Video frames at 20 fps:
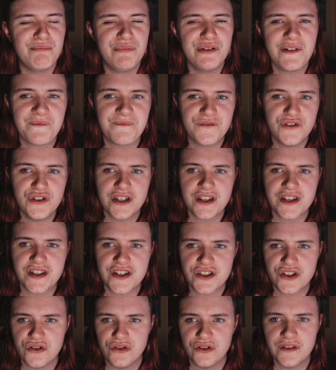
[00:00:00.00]
But at
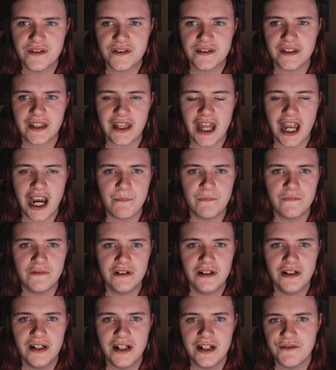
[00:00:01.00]
first, talking to the
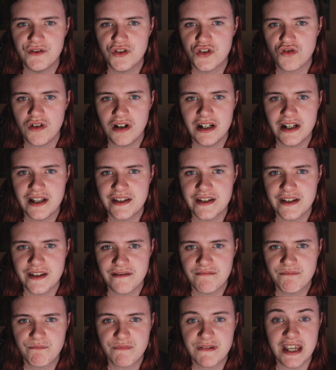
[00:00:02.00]
camera and trying to
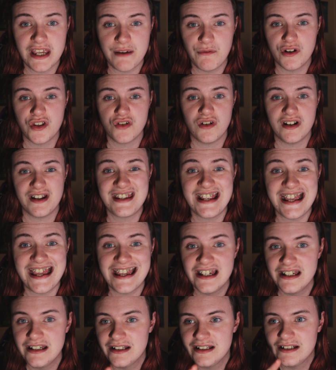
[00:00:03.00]
say what you're trying to
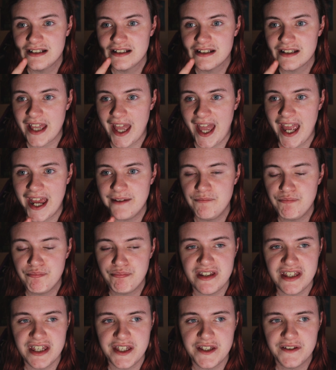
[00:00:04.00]
say can
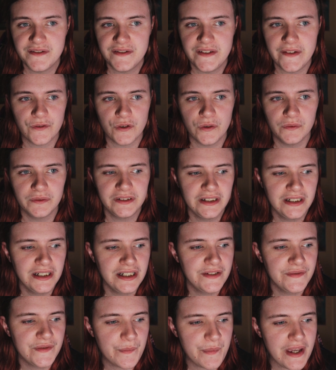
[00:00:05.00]
be difficult.
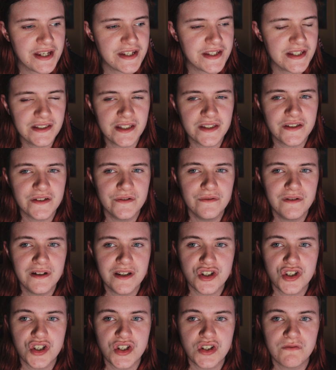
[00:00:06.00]
The best thing to do
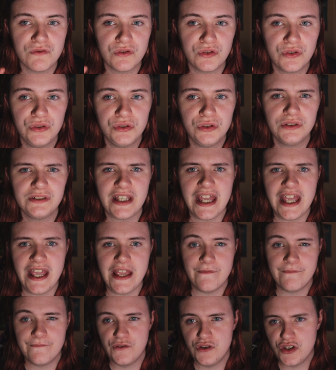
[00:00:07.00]
is just to record
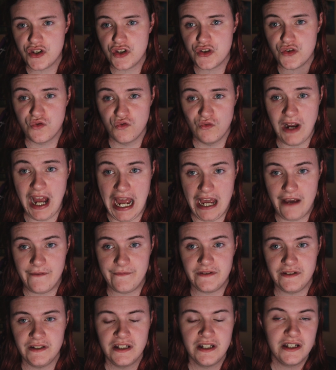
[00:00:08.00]
a first
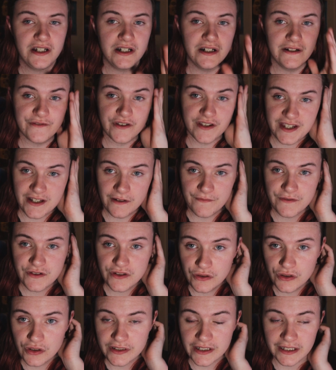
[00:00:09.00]
draft of yourself
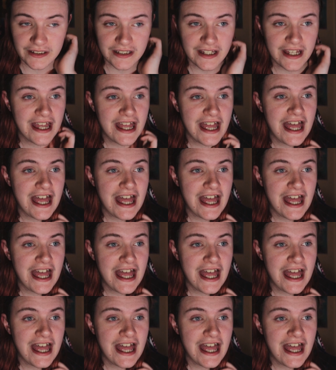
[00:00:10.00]
talking,